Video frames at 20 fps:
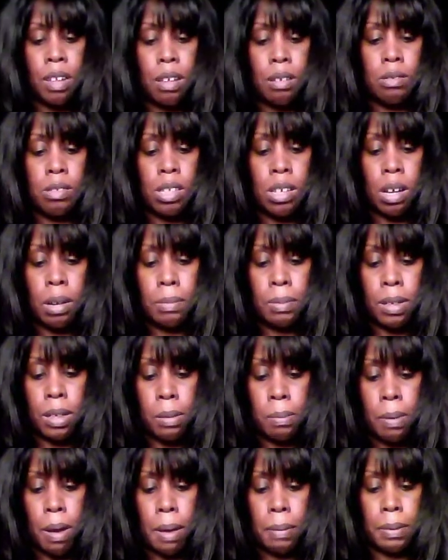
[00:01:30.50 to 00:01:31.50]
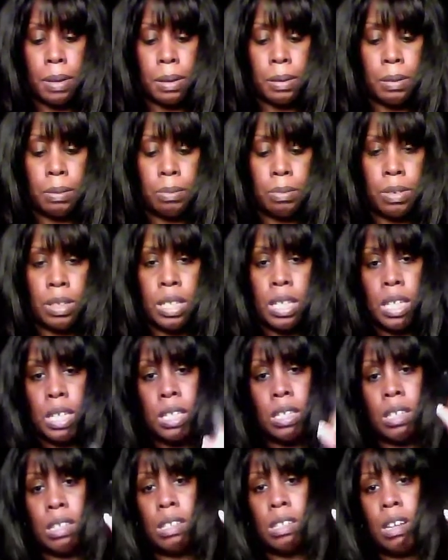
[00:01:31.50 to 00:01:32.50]
So I'm gonna probably, when
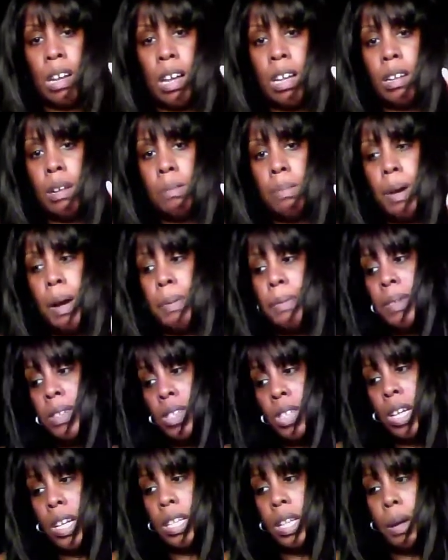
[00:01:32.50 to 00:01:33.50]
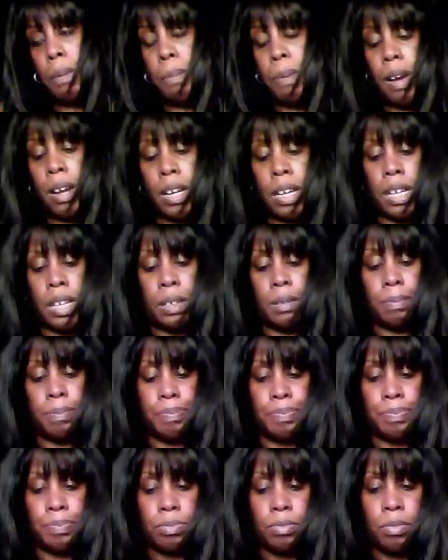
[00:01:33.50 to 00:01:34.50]
this is gone, I'll probably try that product.
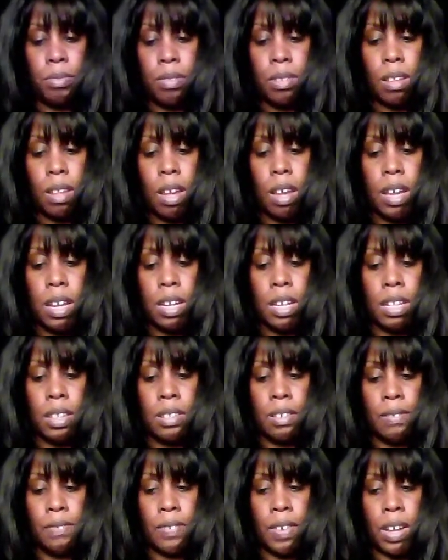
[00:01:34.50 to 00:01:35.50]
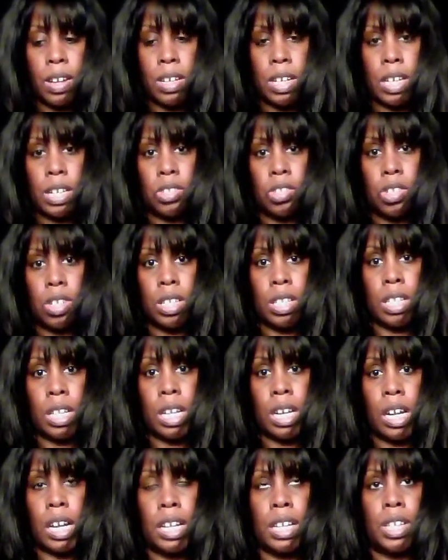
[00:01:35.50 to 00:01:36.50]
Another foundation
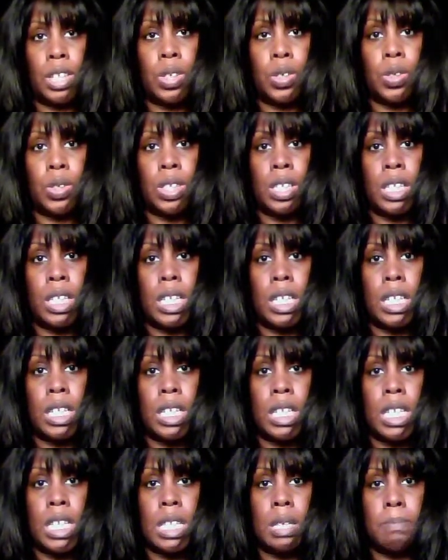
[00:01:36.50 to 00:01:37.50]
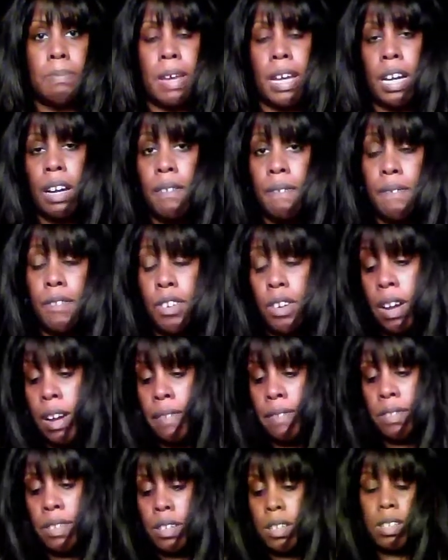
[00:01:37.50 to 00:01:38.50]
that I use is Makeup
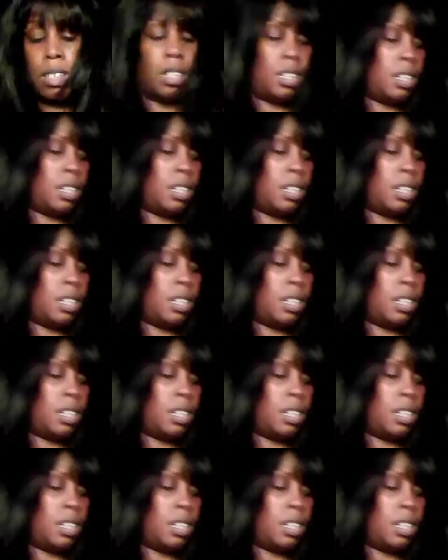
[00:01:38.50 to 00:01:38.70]
Forever,